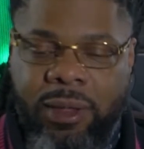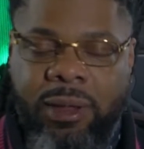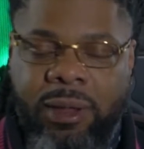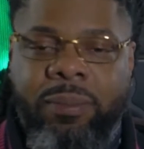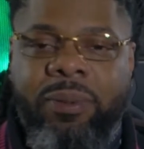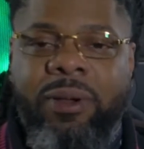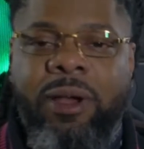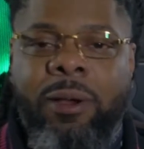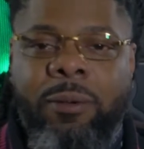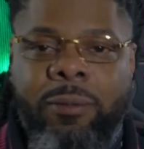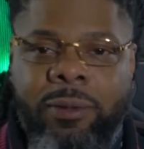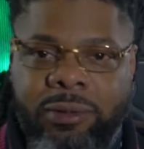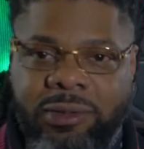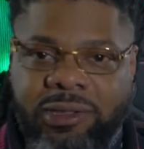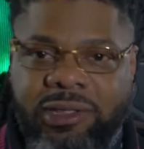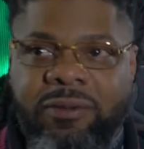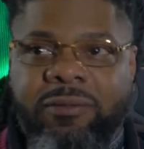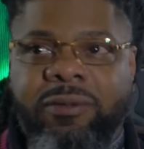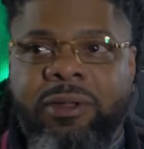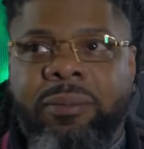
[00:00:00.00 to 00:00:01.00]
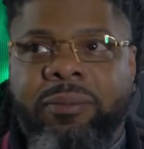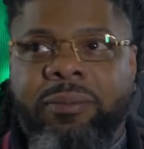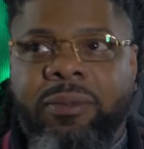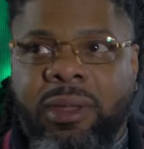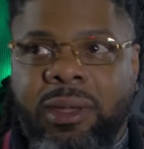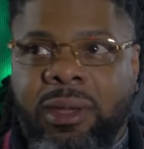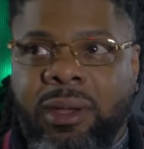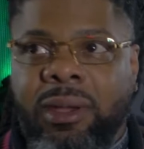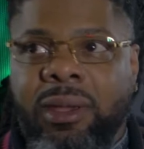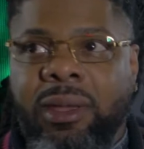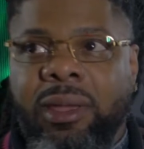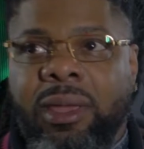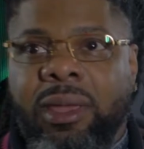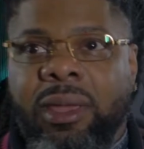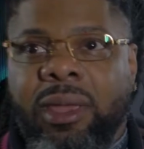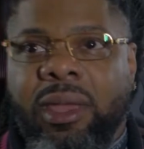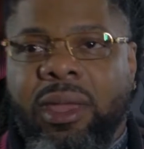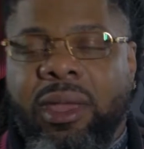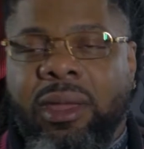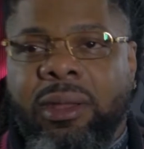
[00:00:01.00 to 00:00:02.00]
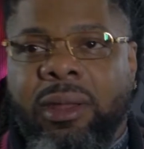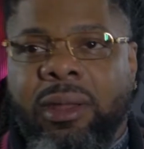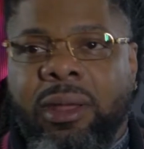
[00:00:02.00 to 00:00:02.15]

had a Power 107 up there and